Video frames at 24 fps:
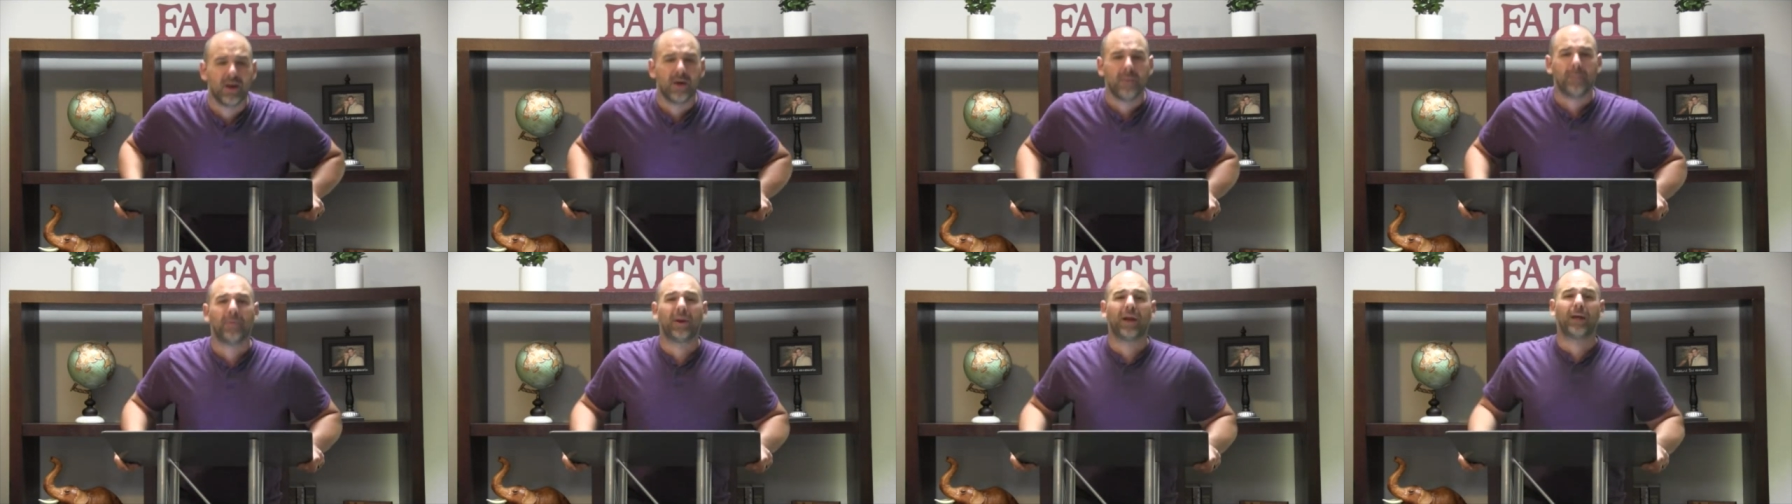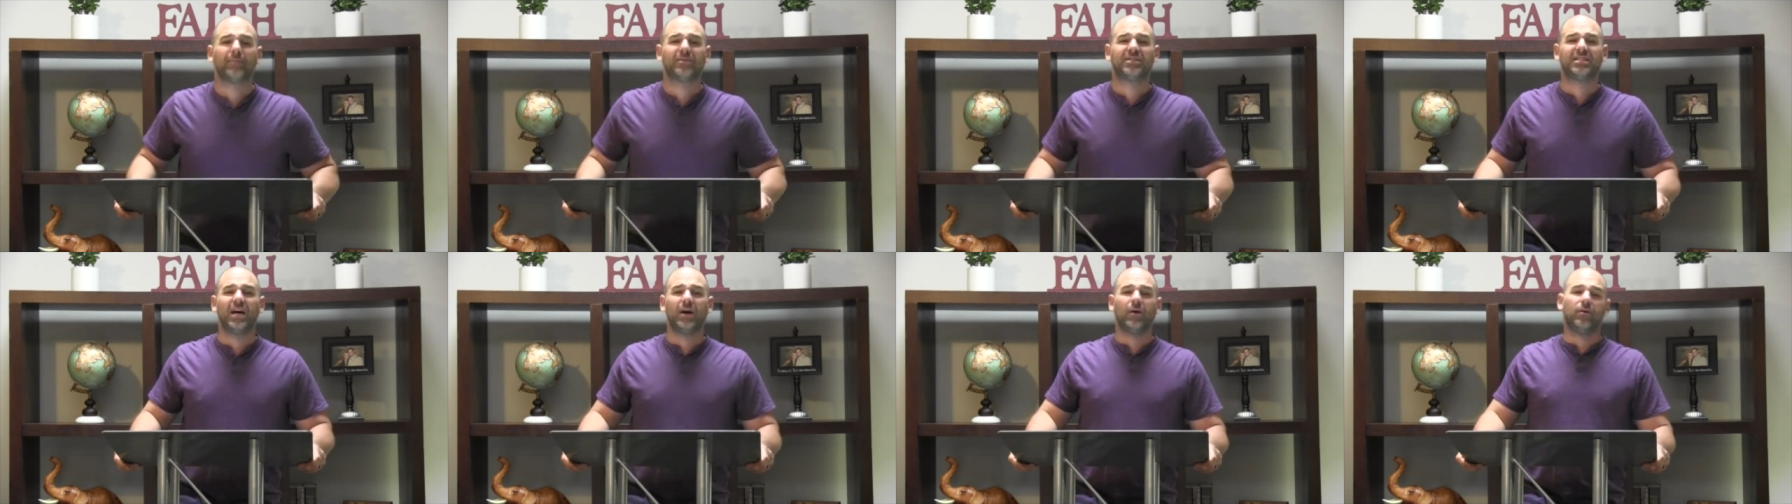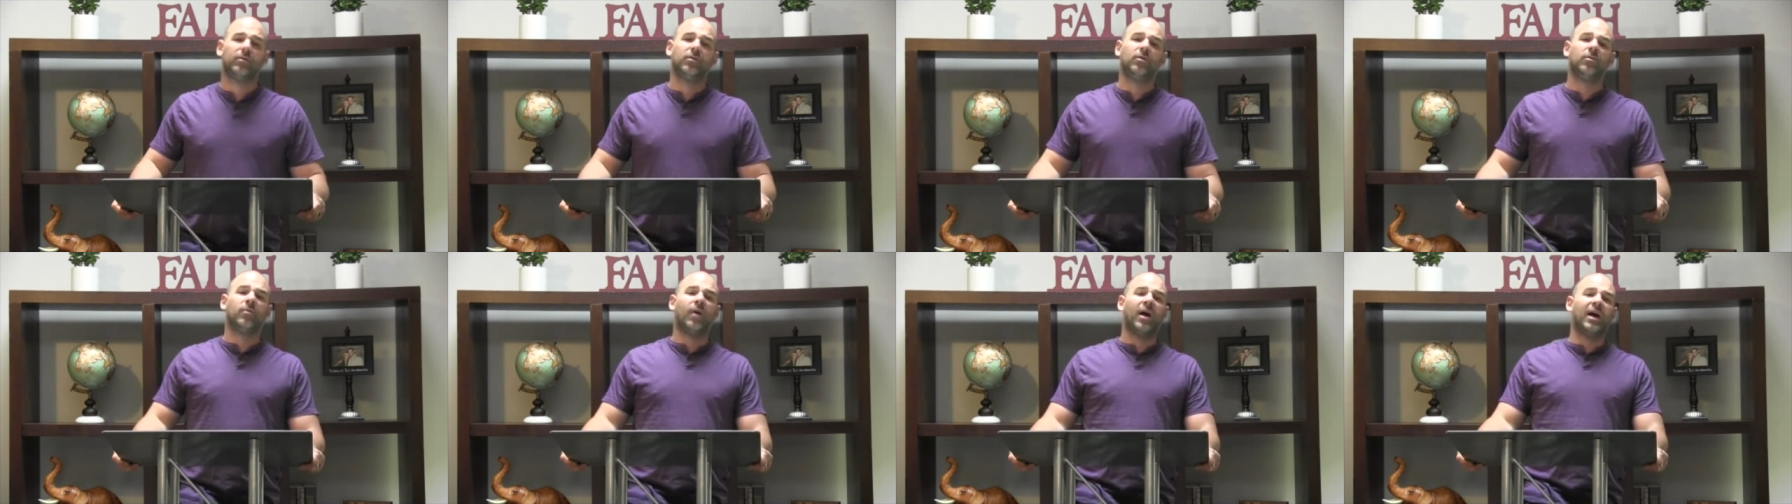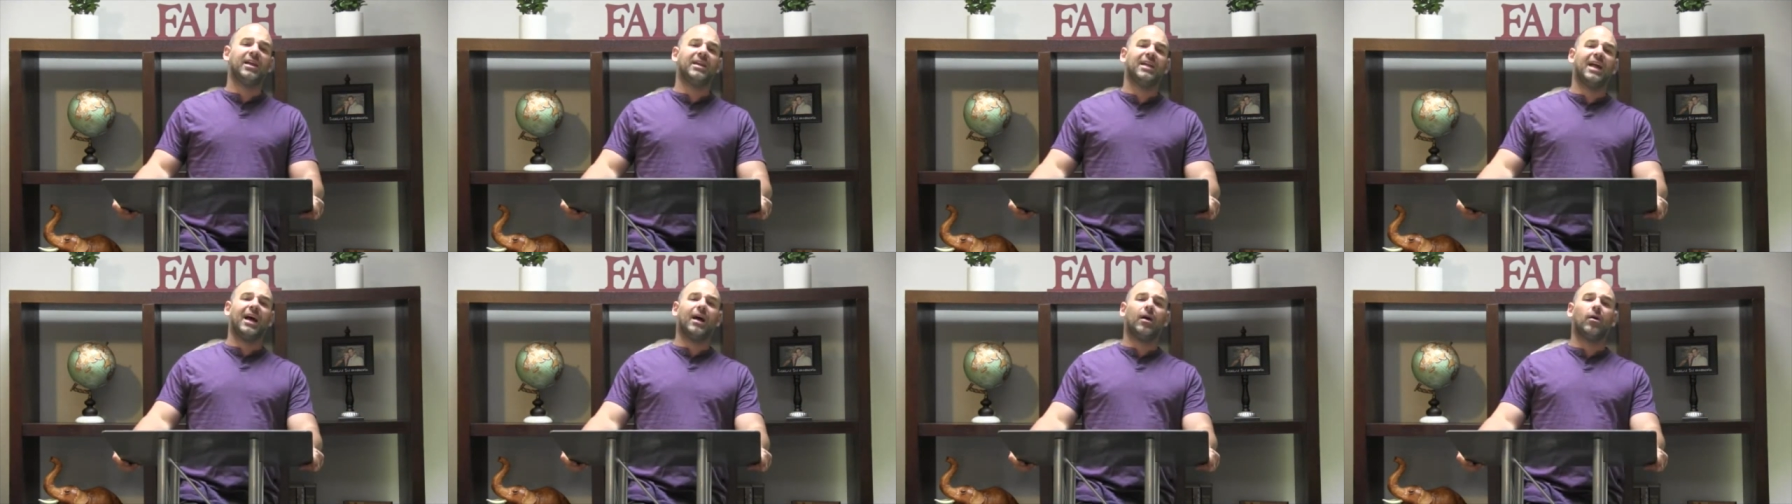But I'm telling you
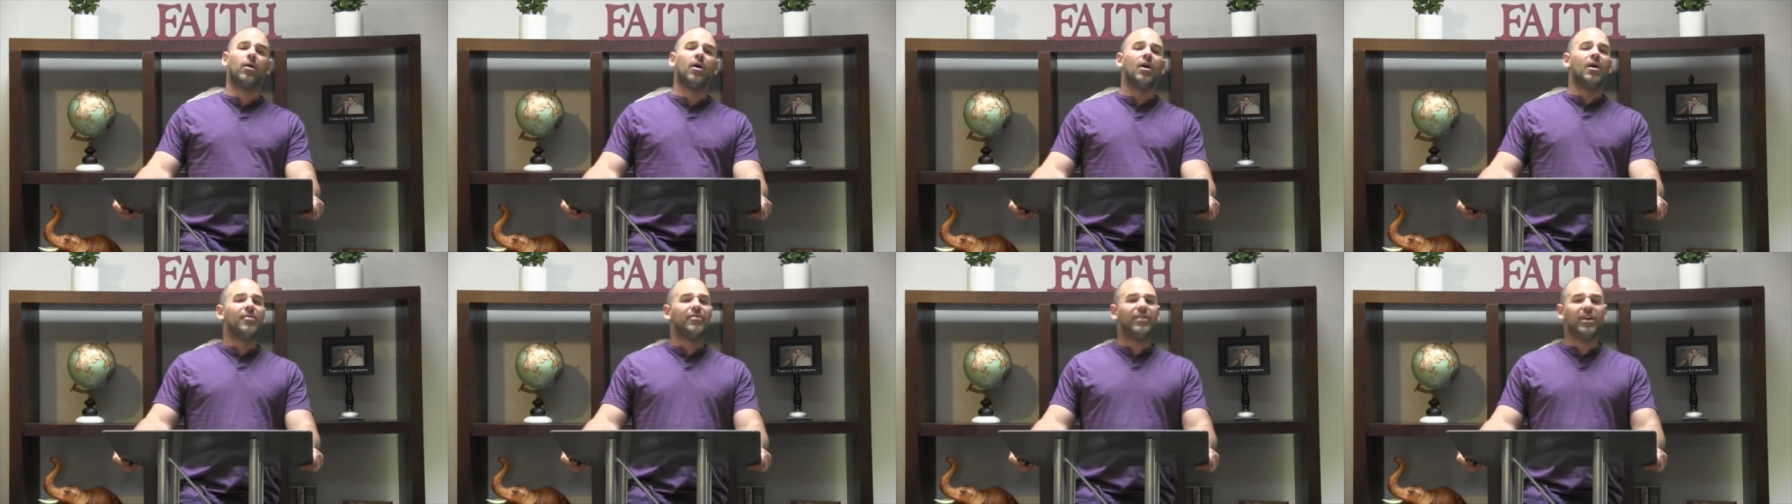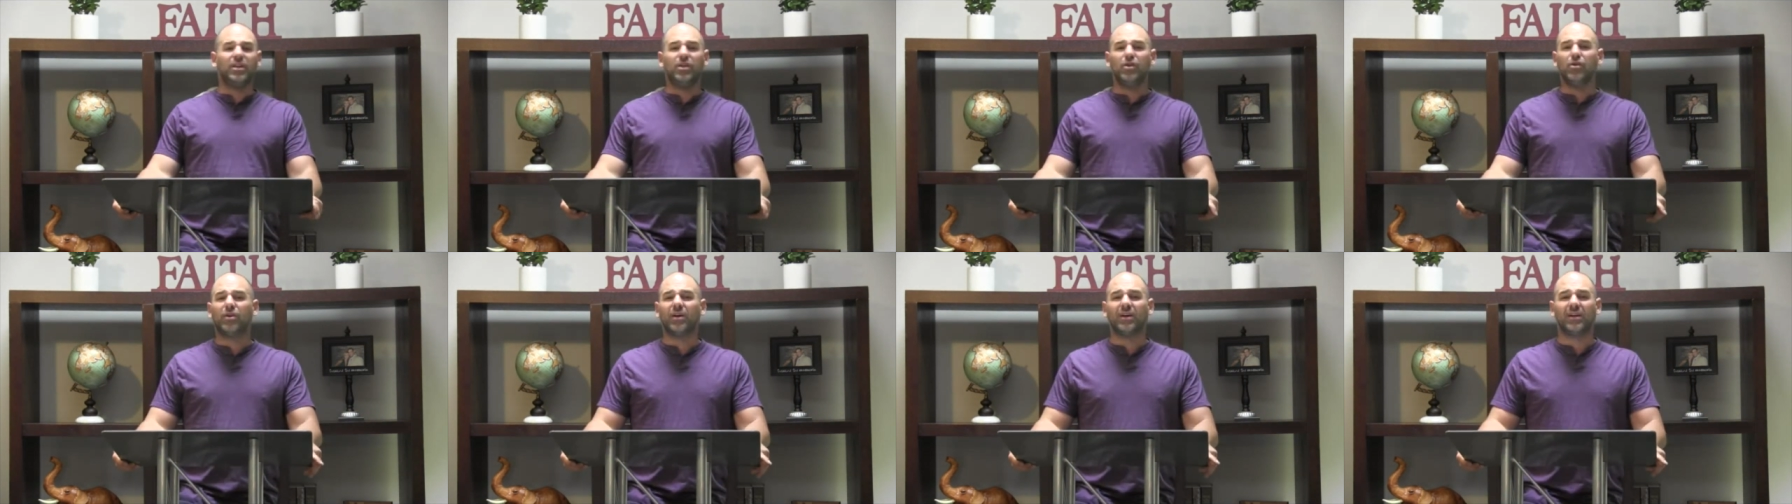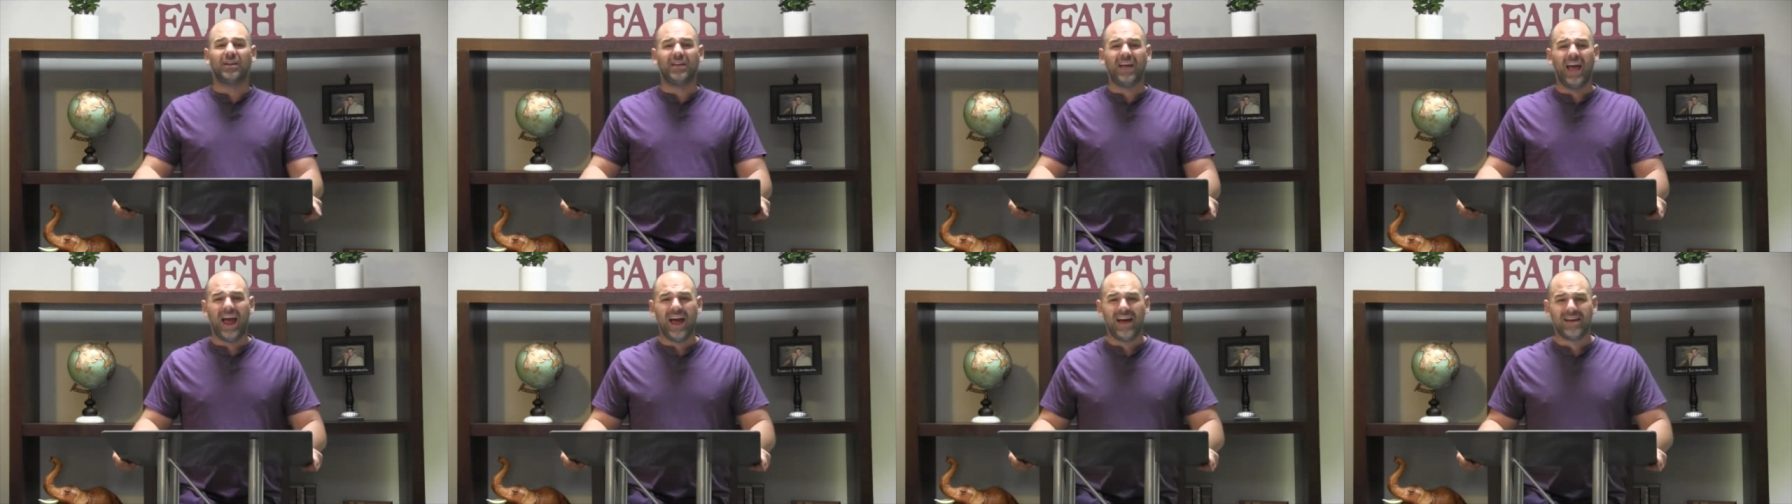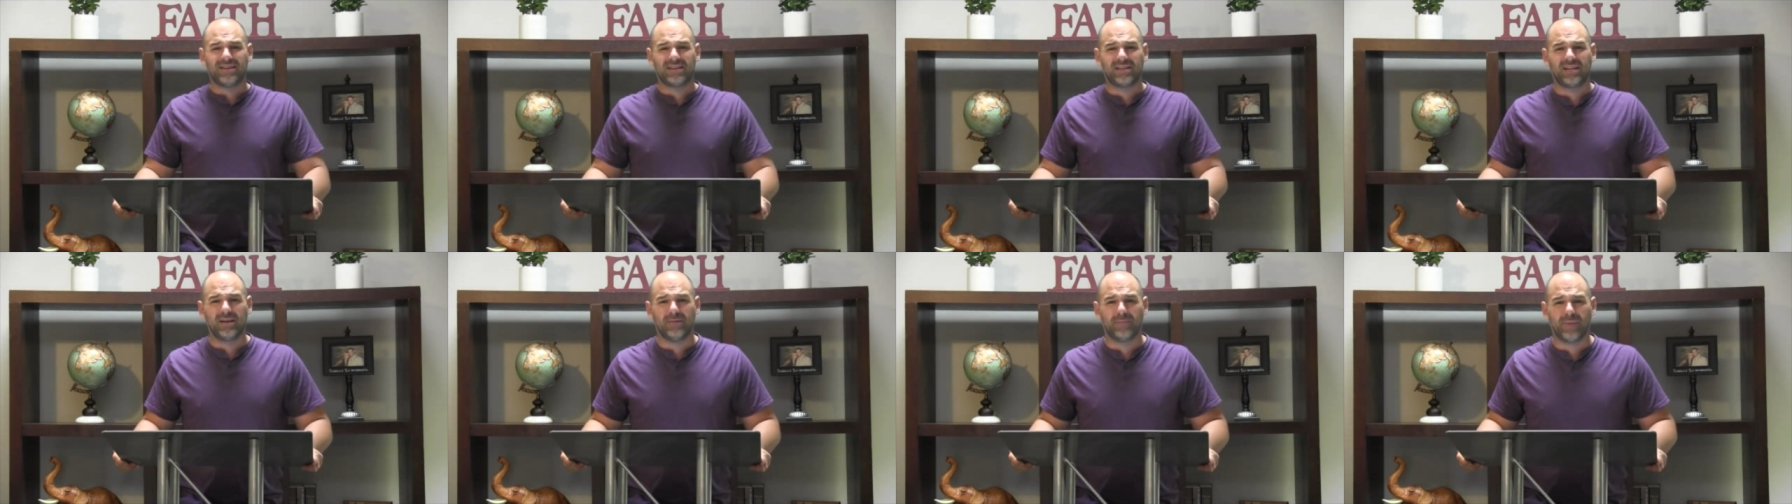right now that you can
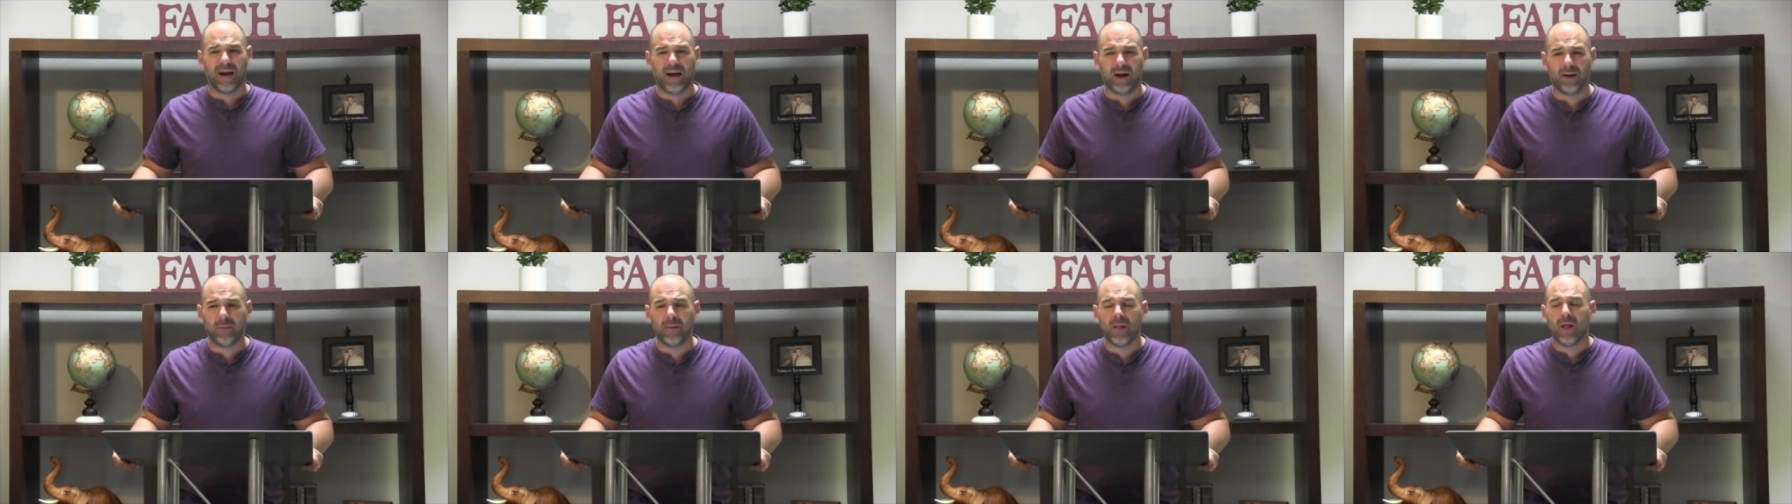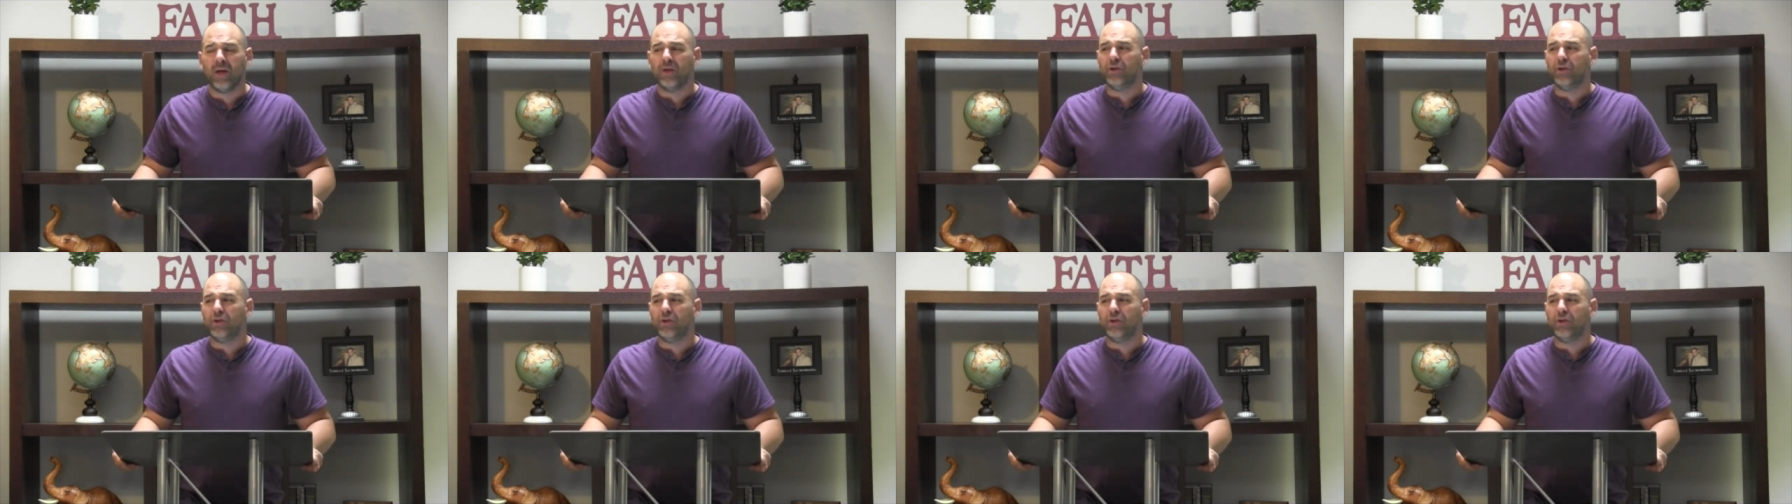cast him out.